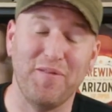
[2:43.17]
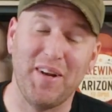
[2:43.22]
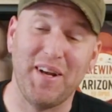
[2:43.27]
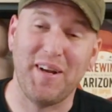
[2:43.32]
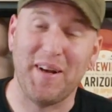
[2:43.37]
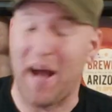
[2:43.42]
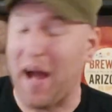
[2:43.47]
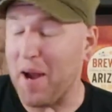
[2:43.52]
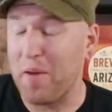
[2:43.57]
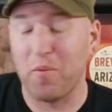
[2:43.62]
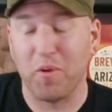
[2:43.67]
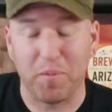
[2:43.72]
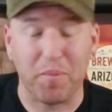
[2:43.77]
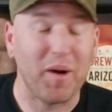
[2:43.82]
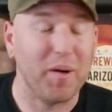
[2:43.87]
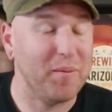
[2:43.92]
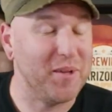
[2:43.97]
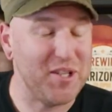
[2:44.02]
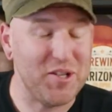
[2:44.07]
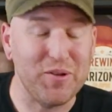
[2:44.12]
And I would
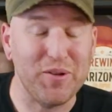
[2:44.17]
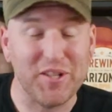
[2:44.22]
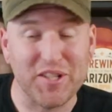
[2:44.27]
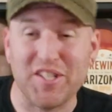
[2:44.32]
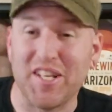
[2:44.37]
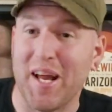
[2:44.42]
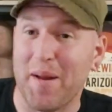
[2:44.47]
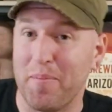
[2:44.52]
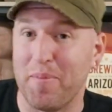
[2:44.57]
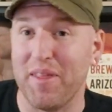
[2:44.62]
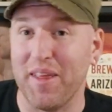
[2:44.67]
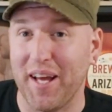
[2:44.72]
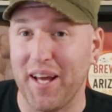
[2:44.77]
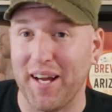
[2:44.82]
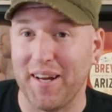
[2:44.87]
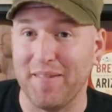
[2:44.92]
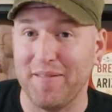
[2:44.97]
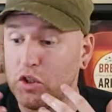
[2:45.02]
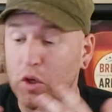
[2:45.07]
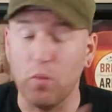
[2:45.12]
probably do the same thing.
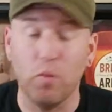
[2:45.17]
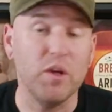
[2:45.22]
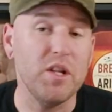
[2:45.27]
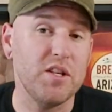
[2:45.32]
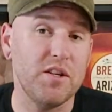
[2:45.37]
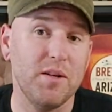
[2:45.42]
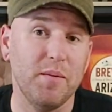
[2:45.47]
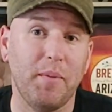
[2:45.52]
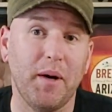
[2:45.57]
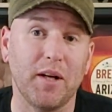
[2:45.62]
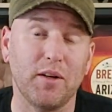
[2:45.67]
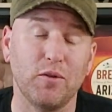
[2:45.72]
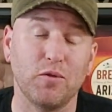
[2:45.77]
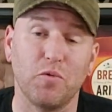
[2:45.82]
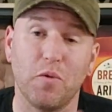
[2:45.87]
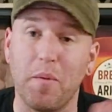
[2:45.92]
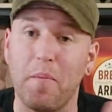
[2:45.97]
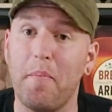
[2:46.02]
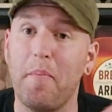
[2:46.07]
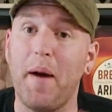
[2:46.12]
So once the
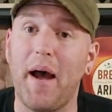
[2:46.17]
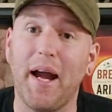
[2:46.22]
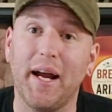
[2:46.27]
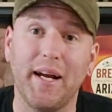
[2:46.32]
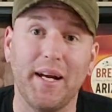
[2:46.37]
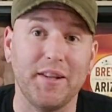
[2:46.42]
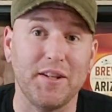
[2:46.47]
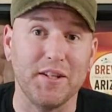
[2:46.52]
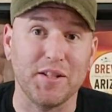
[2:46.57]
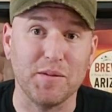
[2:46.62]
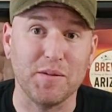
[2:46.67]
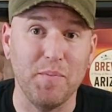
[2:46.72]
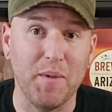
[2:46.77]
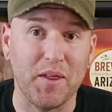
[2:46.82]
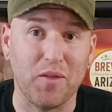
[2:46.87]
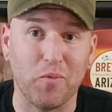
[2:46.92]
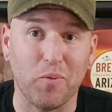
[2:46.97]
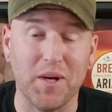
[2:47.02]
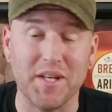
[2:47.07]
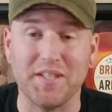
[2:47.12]
bottles were back at the
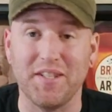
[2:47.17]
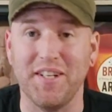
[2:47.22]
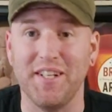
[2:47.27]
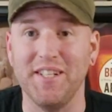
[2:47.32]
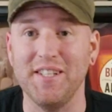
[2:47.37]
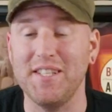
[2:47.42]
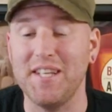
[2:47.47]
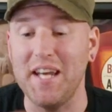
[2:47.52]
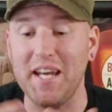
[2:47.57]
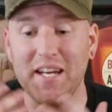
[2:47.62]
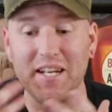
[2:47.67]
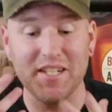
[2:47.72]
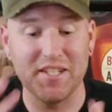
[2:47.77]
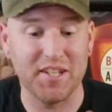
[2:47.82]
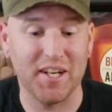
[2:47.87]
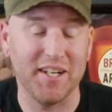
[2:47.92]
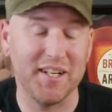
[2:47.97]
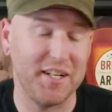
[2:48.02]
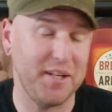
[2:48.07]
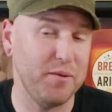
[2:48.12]
Smith residence, he
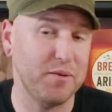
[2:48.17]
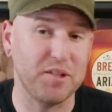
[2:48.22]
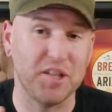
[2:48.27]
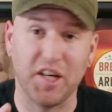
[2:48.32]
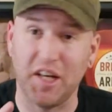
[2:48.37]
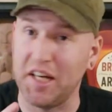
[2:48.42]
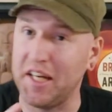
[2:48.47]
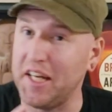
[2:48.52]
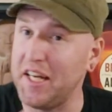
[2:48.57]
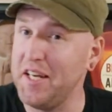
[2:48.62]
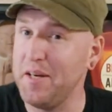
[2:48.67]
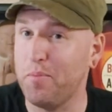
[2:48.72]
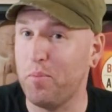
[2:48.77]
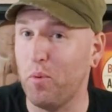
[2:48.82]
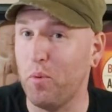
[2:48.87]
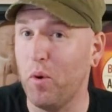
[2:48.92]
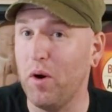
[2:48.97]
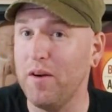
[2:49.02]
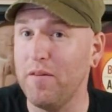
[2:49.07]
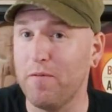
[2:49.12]
decided he was going to keep
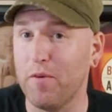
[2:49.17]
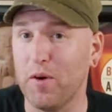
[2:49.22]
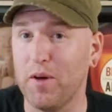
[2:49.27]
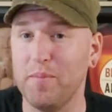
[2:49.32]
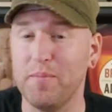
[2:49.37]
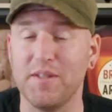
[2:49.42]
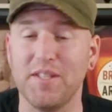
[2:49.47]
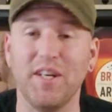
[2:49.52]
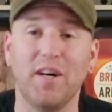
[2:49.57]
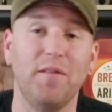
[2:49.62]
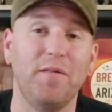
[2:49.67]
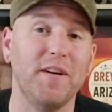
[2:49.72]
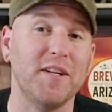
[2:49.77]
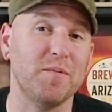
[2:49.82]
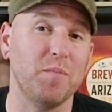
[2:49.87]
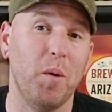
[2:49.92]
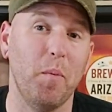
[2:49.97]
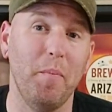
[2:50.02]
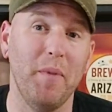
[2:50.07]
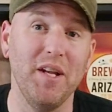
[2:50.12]
one for himself
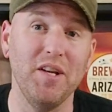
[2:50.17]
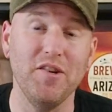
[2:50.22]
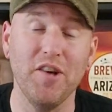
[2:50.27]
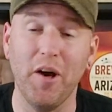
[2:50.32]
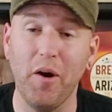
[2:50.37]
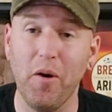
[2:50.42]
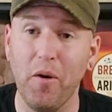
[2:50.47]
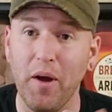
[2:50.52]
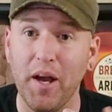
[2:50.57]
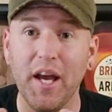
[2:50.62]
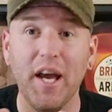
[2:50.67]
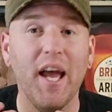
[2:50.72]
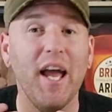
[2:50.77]
as memento.